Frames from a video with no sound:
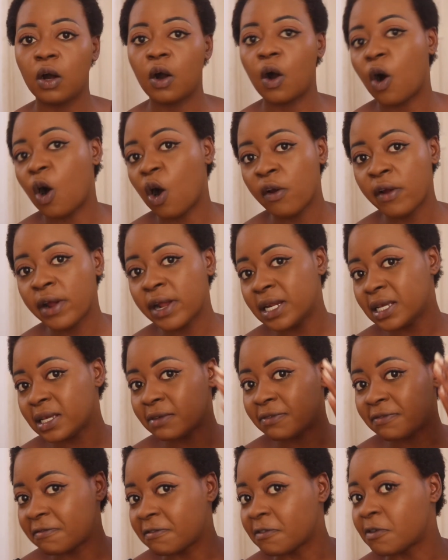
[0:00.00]
already
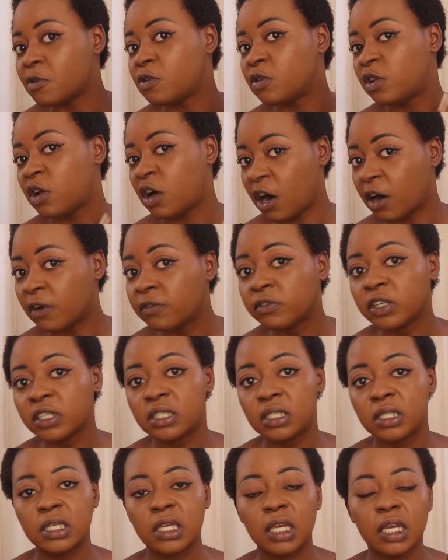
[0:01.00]
full covered
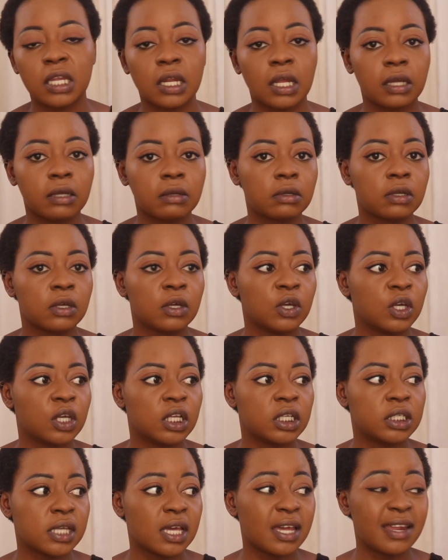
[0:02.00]
skin.
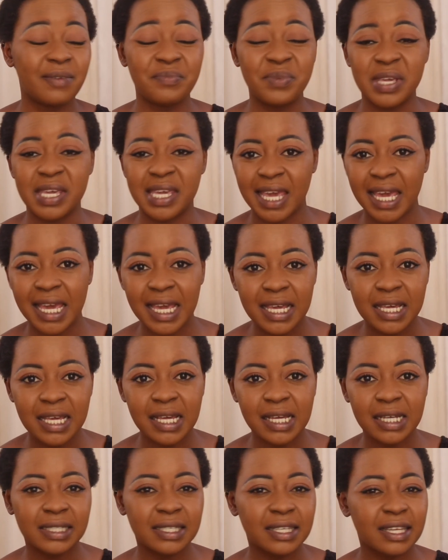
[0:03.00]
Is it gonna be
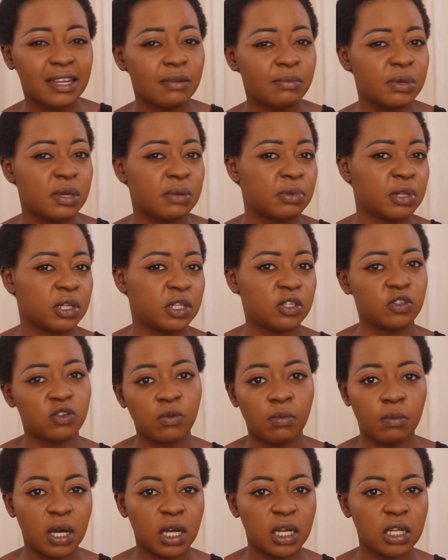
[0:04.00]
cakey? Is it gonna be a bit too
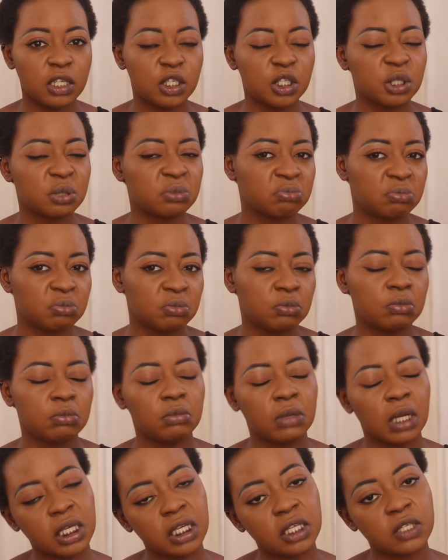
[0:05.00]
much?
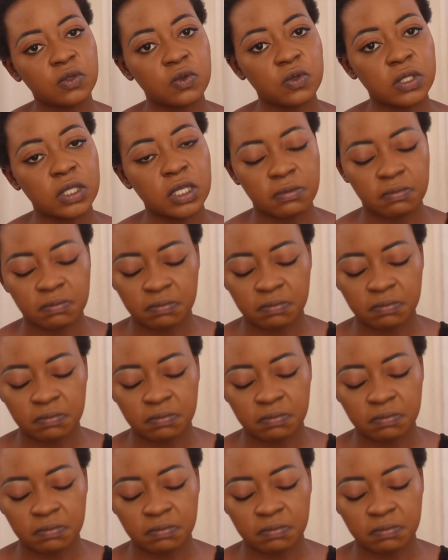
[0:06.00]
I guess we'll see.